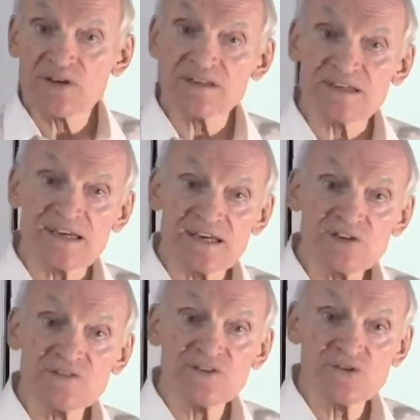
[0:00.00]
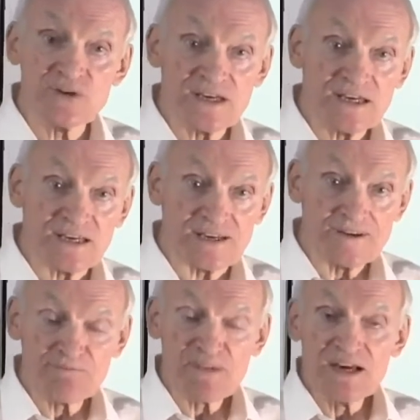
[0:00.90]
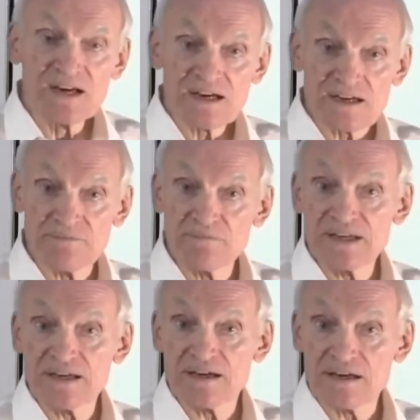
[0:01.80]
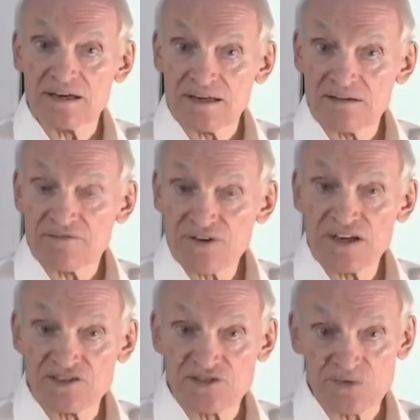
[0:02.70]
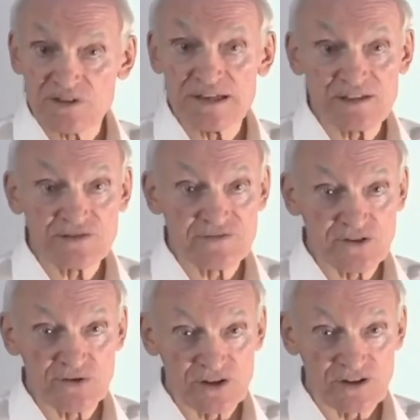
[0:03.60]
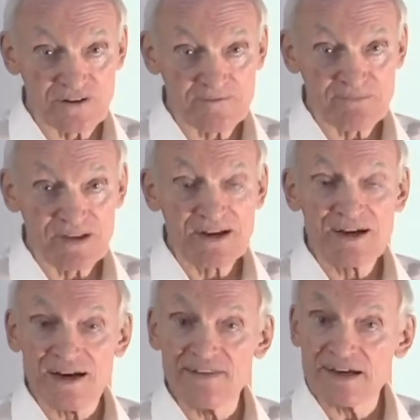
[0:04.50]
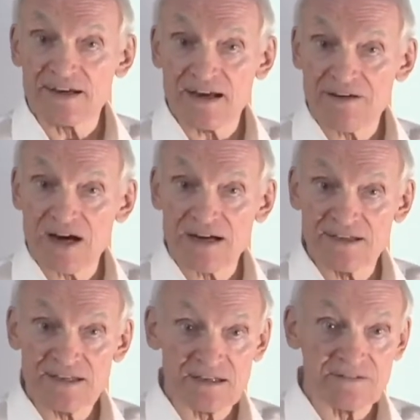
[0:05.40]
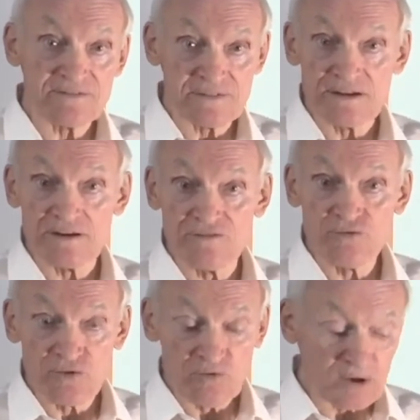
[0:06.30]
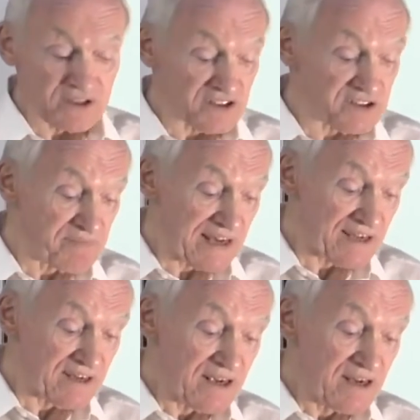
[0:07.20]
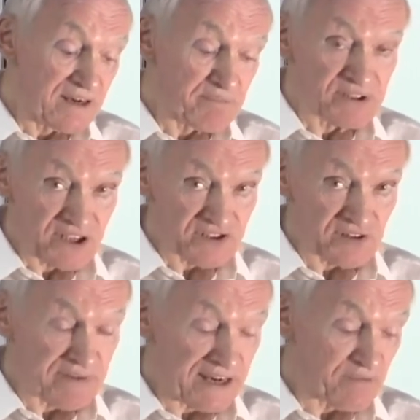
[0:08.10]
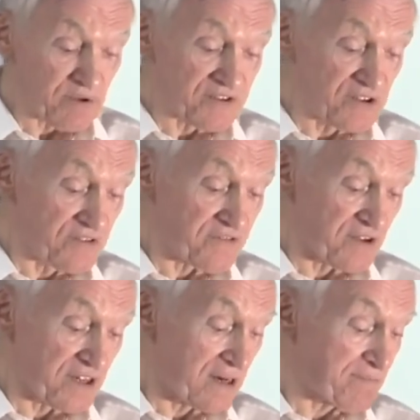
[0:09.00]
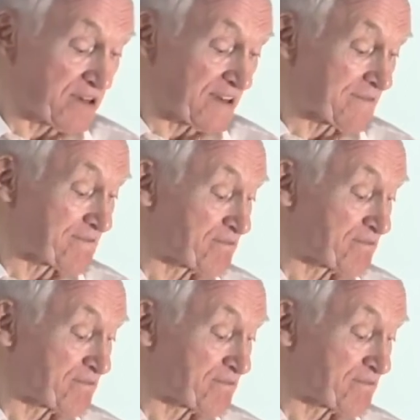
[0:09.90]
that the interviewee can be uh, friends with the interviewer and they can have an idea of, of what this man, potential man, will do for the company.